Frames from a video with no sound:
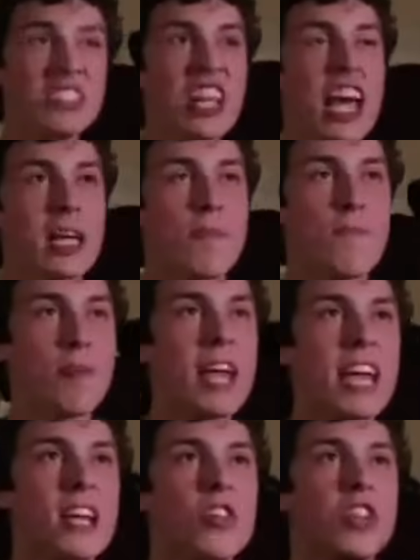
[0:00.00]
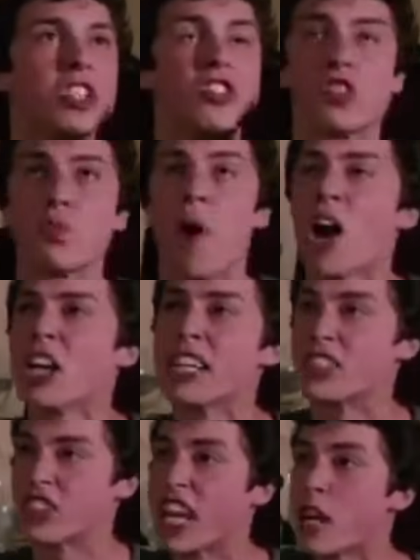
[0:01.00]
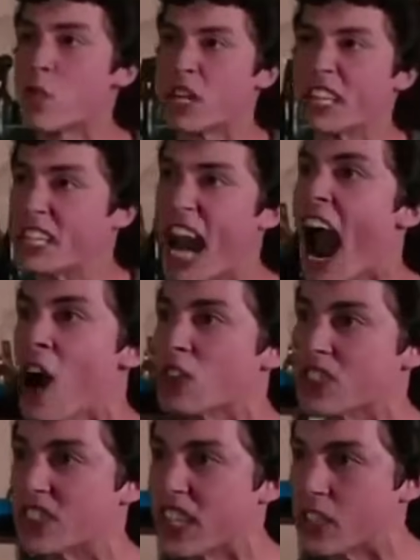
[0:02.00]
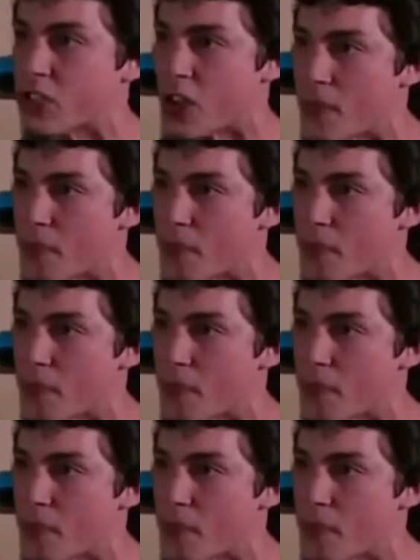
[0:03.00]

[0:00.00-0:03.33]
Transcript: like being the smartest kid with Down syndrome.